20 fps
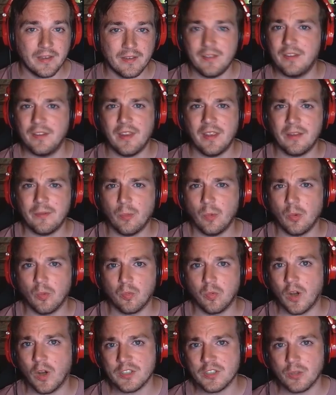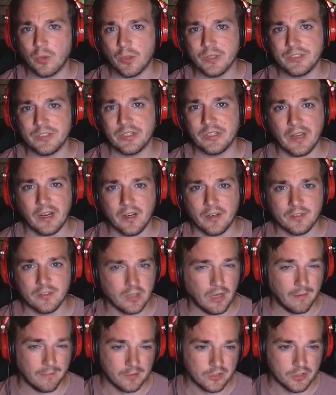They will rush towards your character. I'm
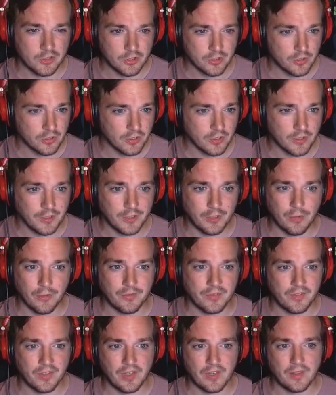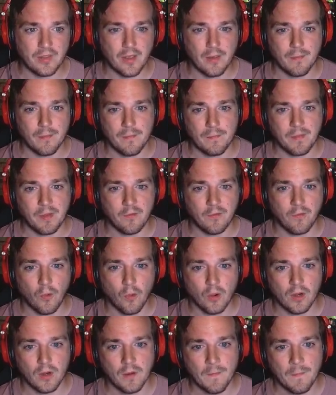sure you have seen them before.